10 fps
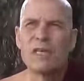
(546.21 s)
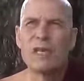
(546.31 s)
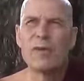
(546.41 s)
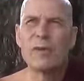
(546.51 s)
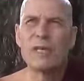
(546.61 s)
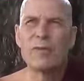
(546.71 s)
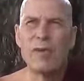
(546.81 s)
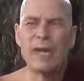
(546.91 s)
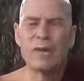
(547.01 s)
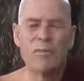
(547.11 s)
uh, where,
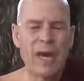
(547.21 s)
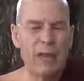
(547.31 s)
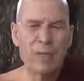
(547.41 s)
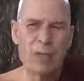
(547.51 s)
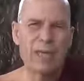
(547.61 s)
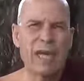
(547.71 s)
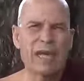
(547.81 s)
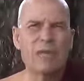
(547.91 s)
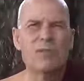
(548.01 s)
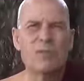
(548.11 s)
where
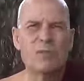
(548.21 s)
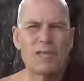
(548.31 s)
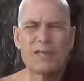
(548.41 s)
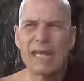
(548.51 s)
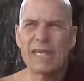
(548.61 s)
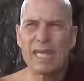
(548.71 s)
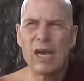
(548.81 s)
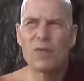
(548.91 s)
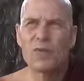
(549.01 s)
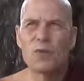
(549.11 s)
Mahāmoggallāna one day in the
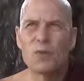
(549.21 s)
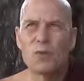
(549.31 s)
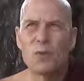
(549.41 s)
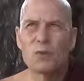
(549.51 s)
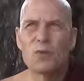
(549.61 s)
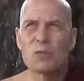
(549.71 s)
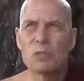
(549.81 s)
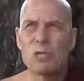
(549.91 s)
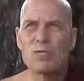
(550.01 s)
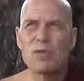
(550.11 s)
afternoon thought to
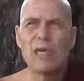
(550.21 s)
himself,